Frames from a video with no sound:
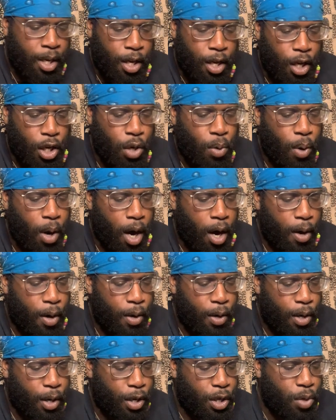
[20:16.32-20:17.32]
You
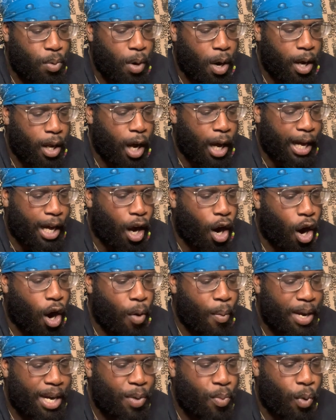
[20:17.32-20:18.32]
are like
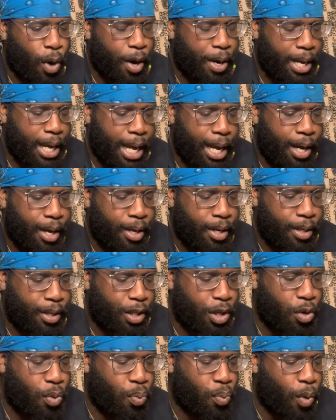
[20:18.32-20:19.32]
already working.
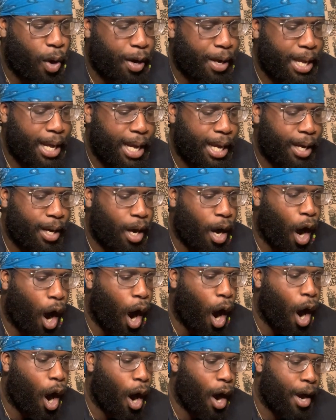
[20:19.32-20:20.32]
You're working
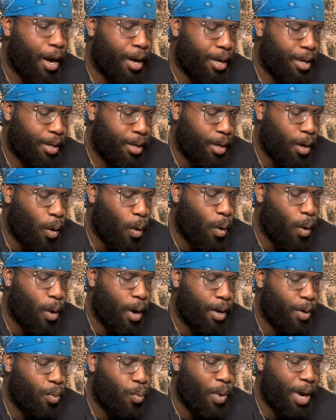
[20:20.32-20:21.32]
hard
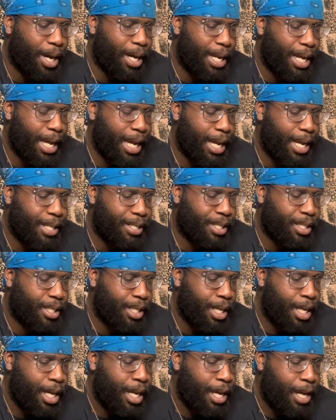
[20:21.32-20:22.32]
on what it is
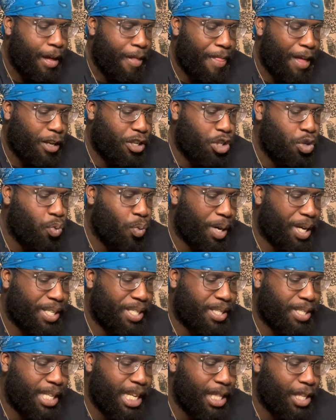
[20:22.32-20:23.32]
that you want to
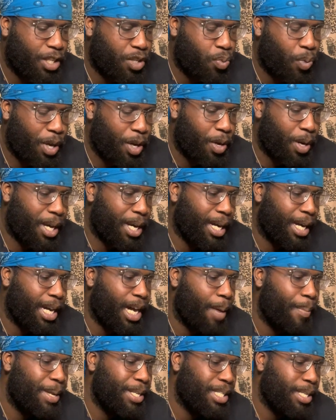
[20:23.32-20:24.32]
see this week. You're going to
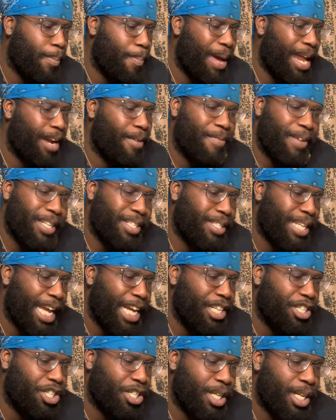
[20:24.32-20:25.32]
come into
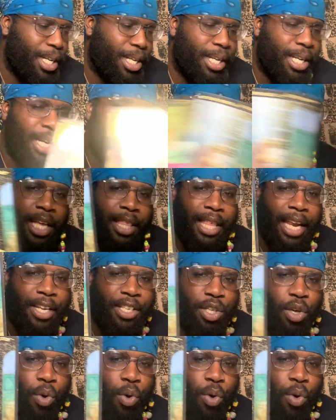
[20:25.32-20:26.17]
manifestation that is